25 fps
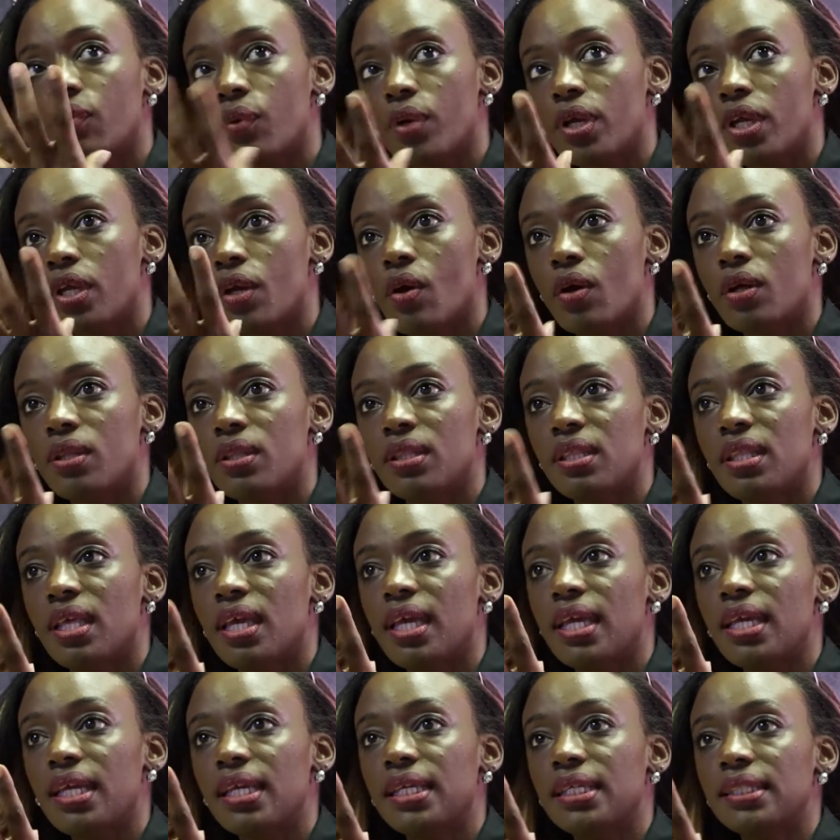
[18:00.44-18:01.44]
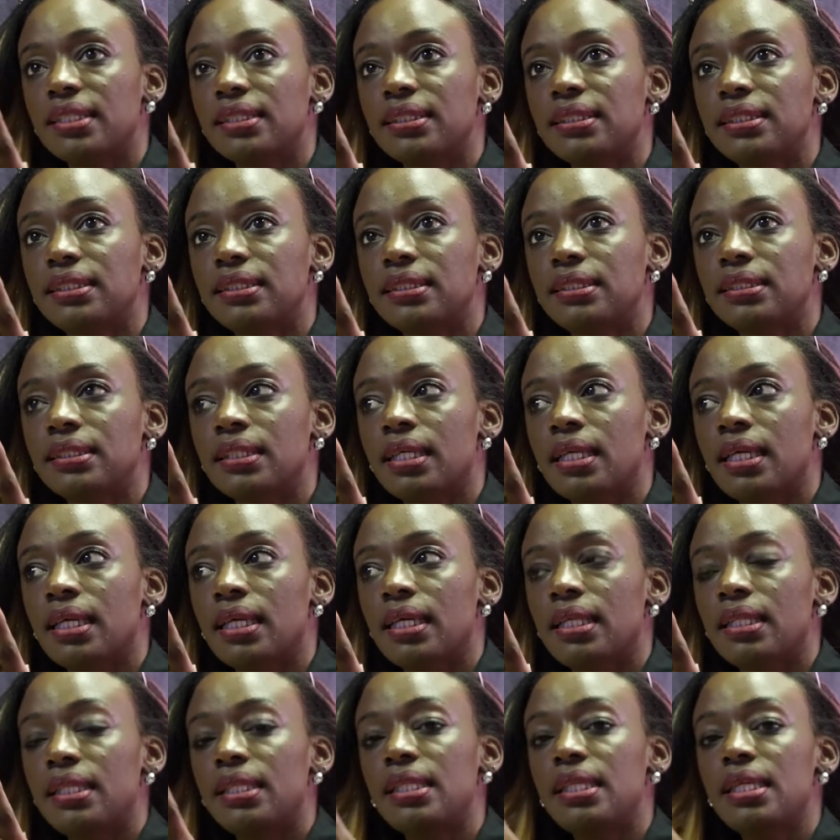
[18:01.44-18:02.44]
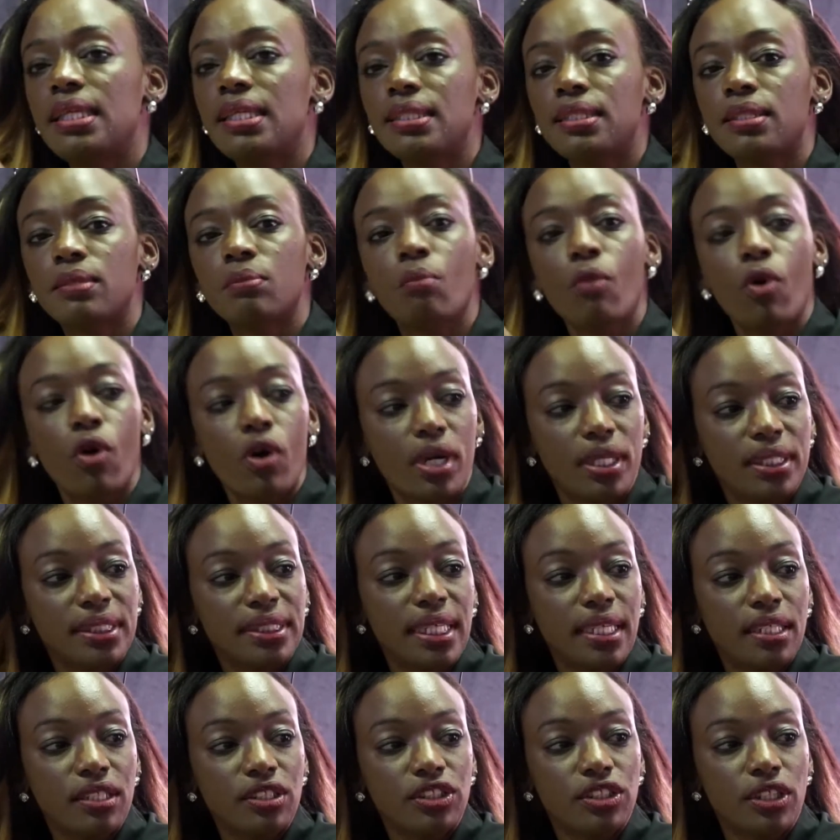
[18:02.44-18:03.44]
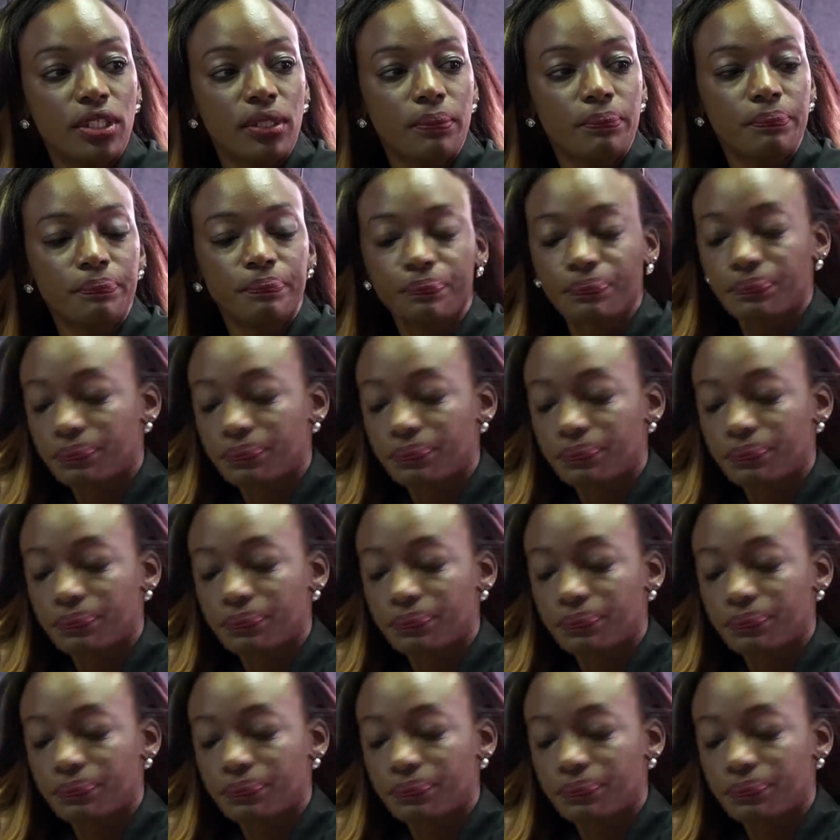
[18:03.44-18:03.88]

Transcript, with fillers: going on there is needs more attention.